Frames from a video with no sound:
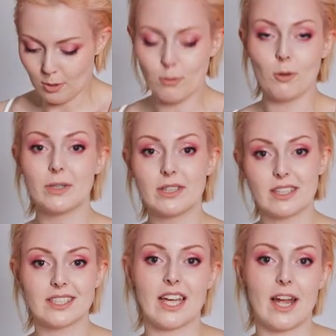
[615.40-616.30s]
moment,
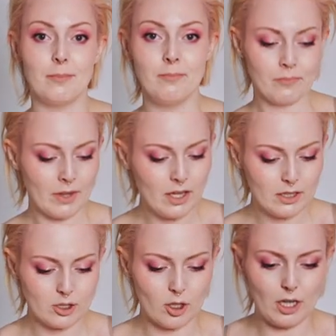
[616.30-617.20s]
this time.
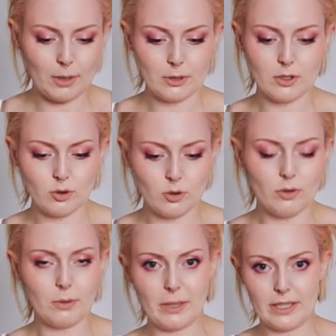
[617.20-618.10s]
So I'm gonna do
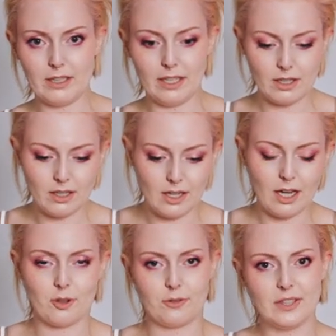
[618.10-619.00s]
the binding
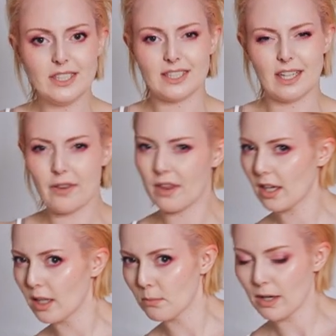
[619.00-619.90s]
out of this. I
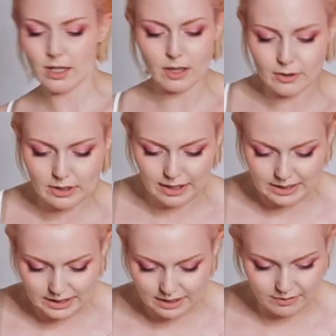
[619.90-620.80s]
think it might look
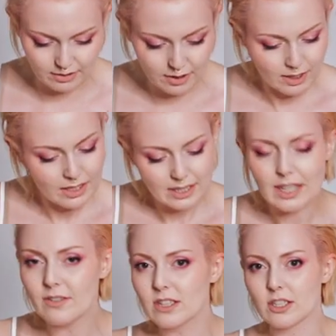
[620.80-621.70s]
nice, even
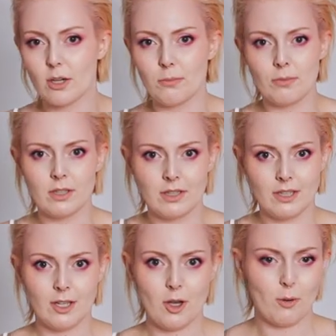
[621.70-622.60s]
give it some
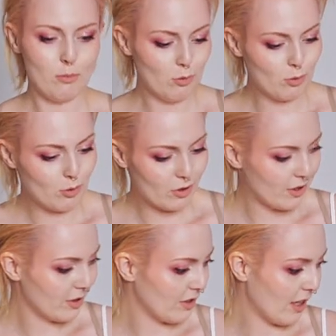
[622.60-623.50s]

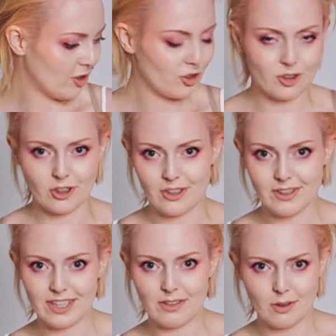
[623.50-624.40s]
more texture,
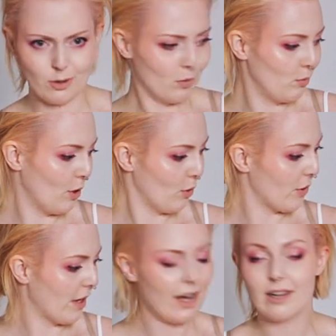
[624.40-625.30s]
even though we
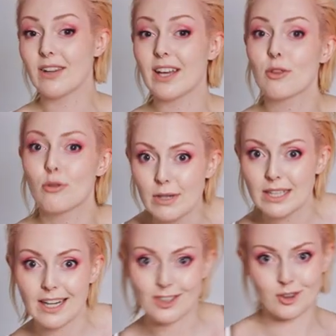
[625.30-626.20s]
already have like three
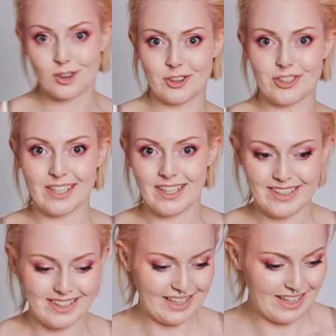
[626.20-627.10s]
textures.
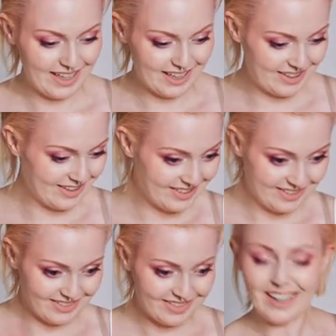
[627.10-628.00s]
And
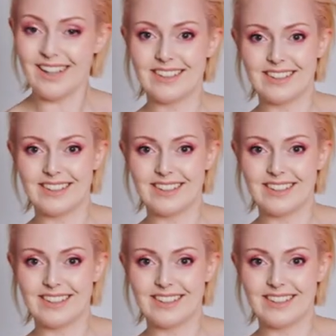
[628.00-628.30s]
yeah.